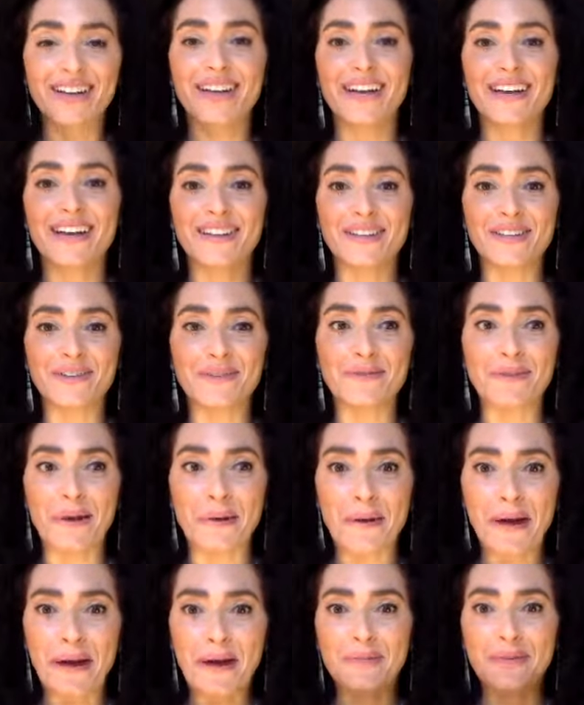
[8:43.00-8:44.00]
and then you
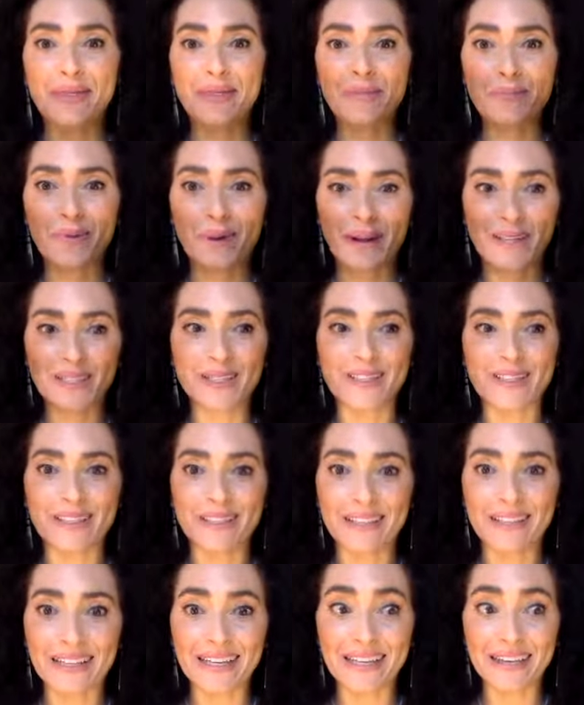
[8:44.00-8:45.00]
grow out with the
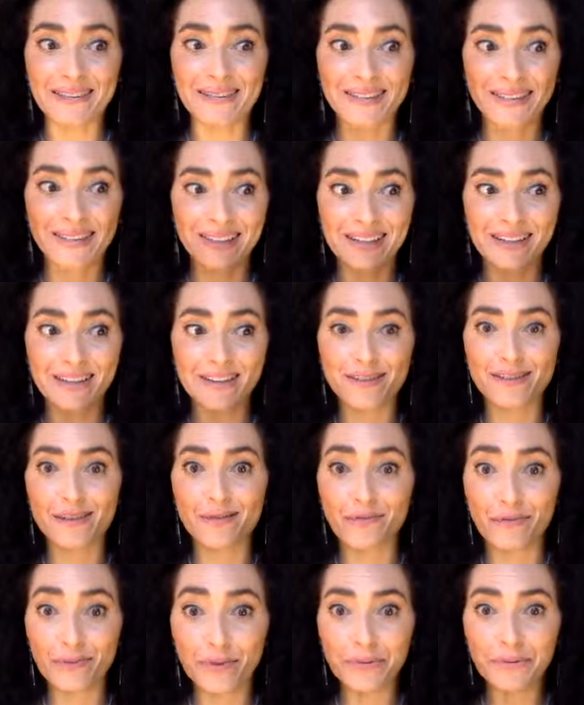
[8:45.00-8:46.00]
branches and the leaves, and then
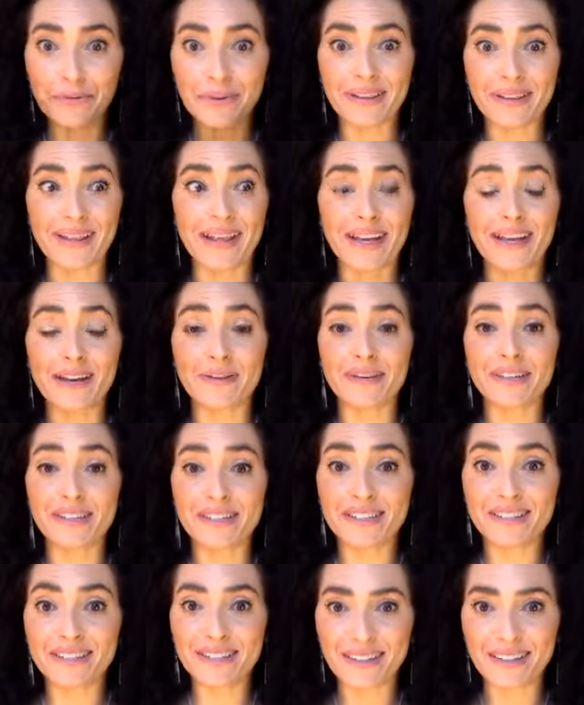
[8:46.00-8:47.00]
there's the fruit, and that
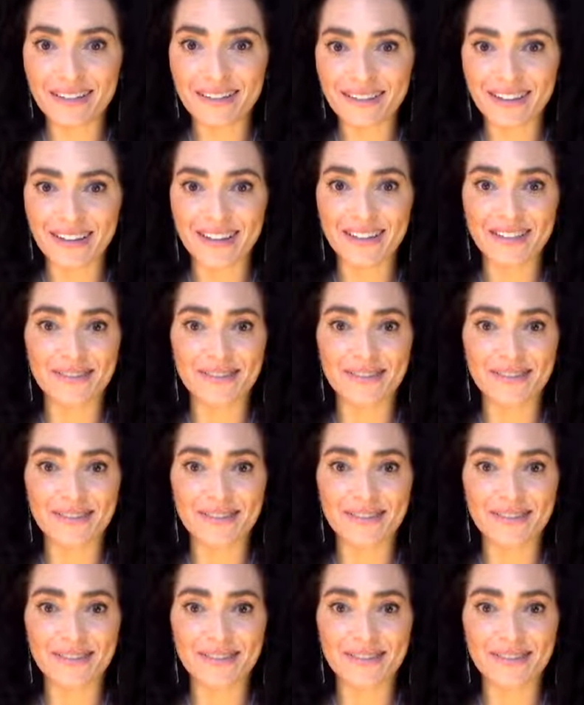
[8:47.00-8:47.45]
nourishes other there things.